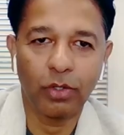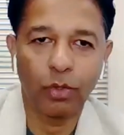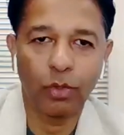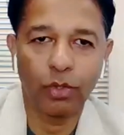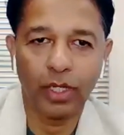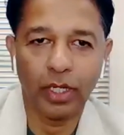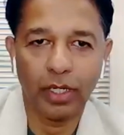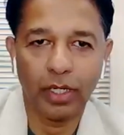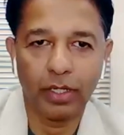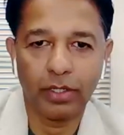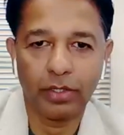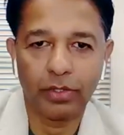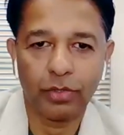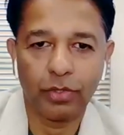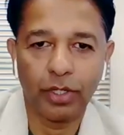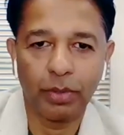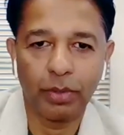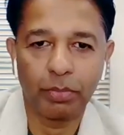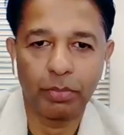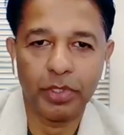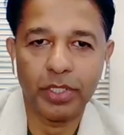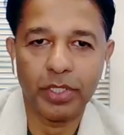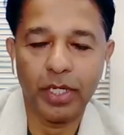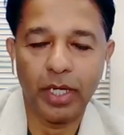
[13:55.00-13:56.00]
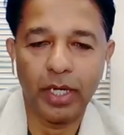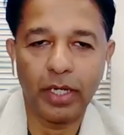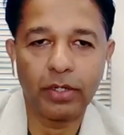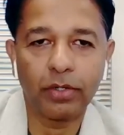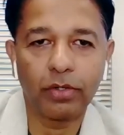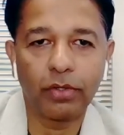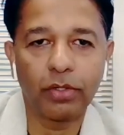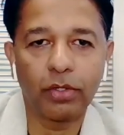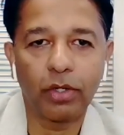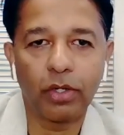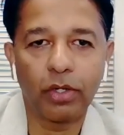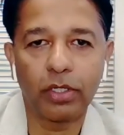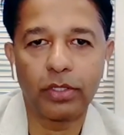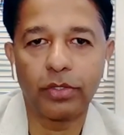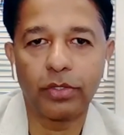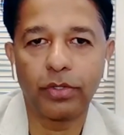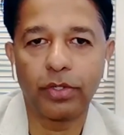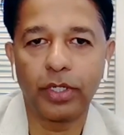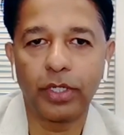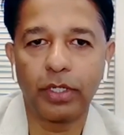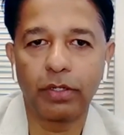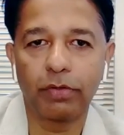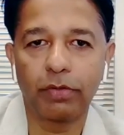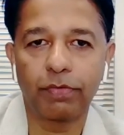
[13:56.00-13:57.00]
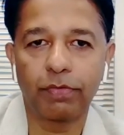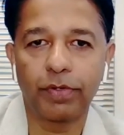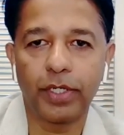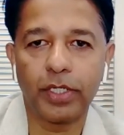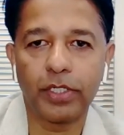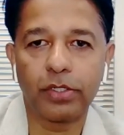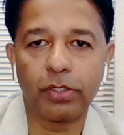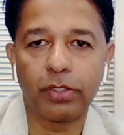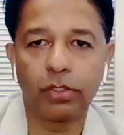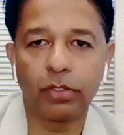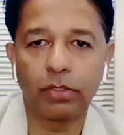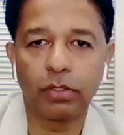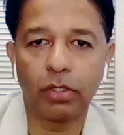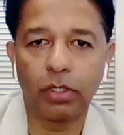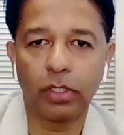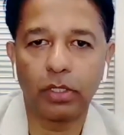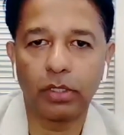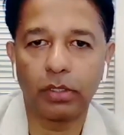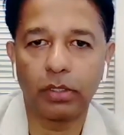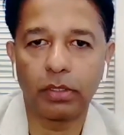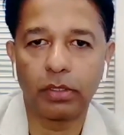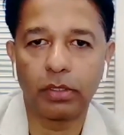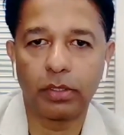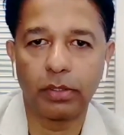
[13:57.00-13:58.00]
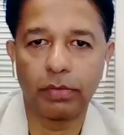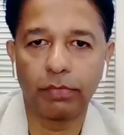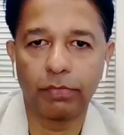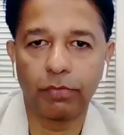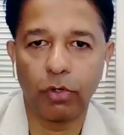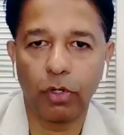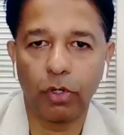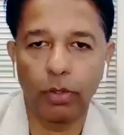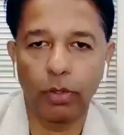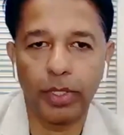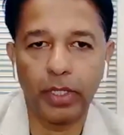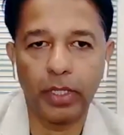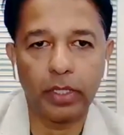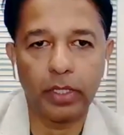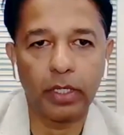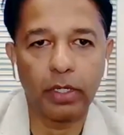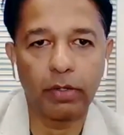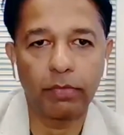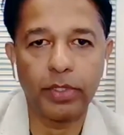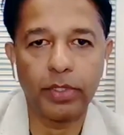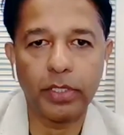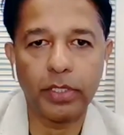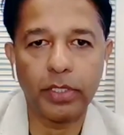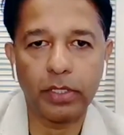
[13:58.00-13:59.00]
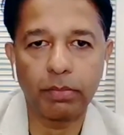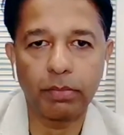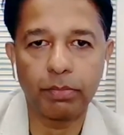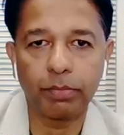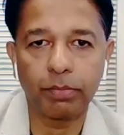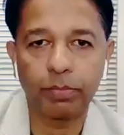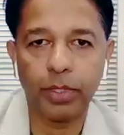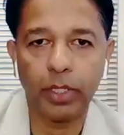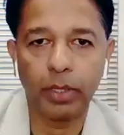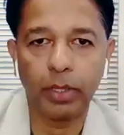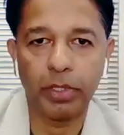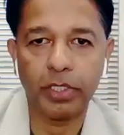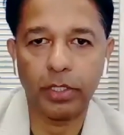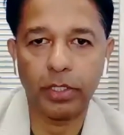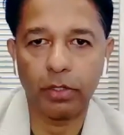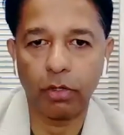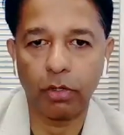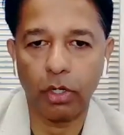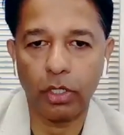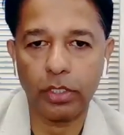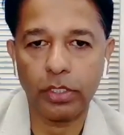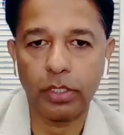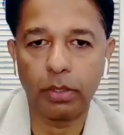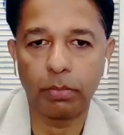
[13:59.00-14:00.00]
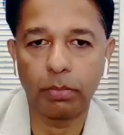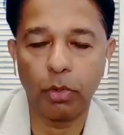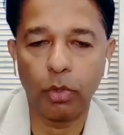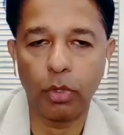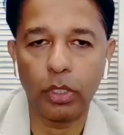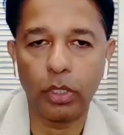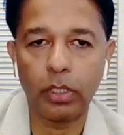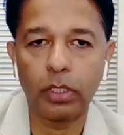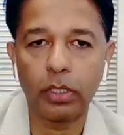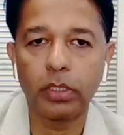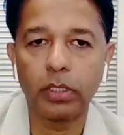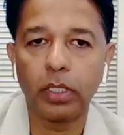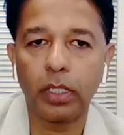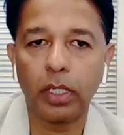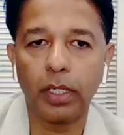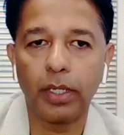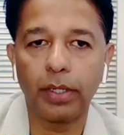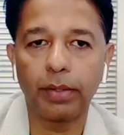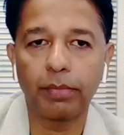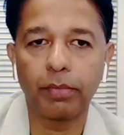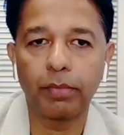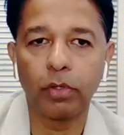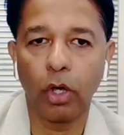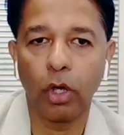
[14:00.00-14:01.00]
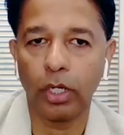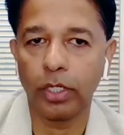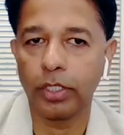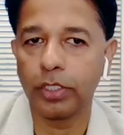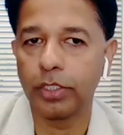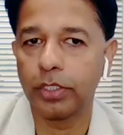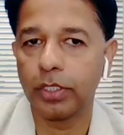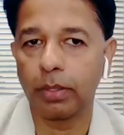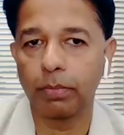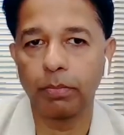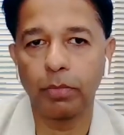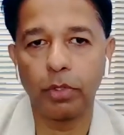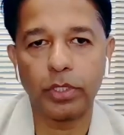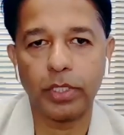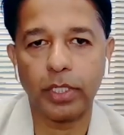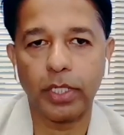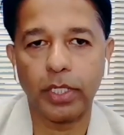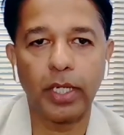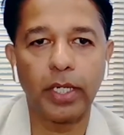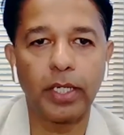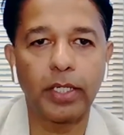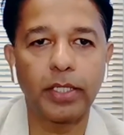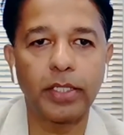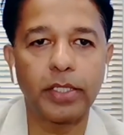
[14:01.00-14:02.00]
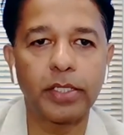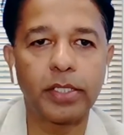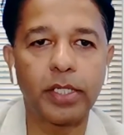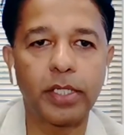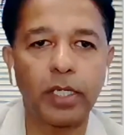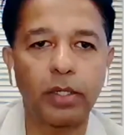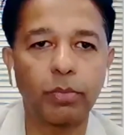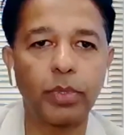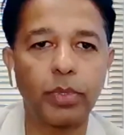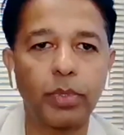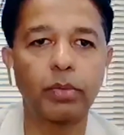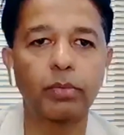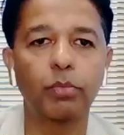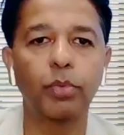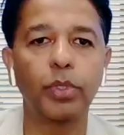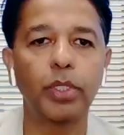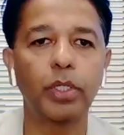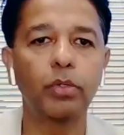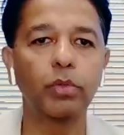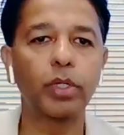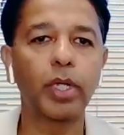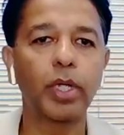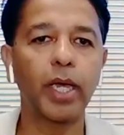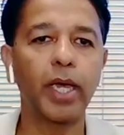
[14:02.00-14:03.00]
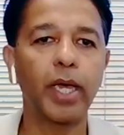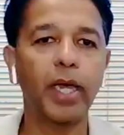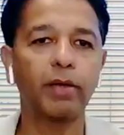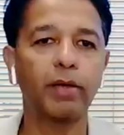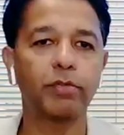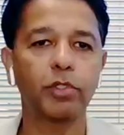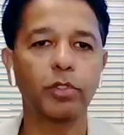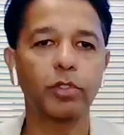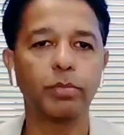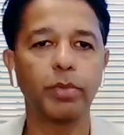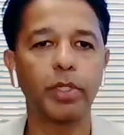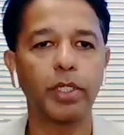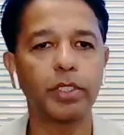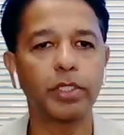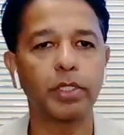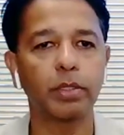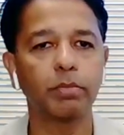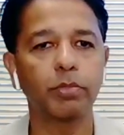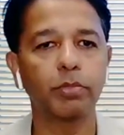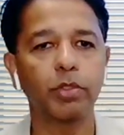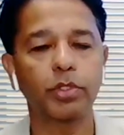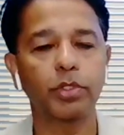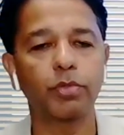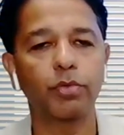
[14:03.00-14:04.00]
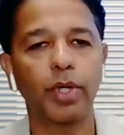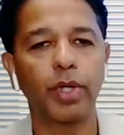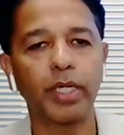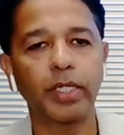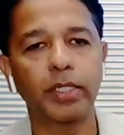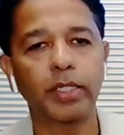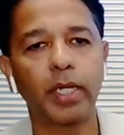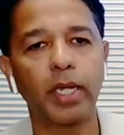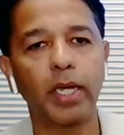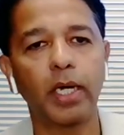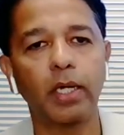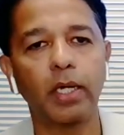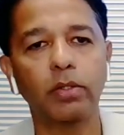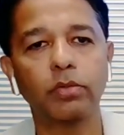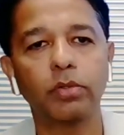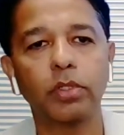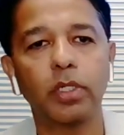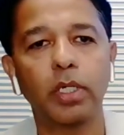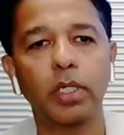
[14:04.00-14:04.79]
quoting under 3% on a 30-year fixed on conforming and govies and pretty much across the board. Not on jumbos. Again, as I said, we don't have too many jumbos right now,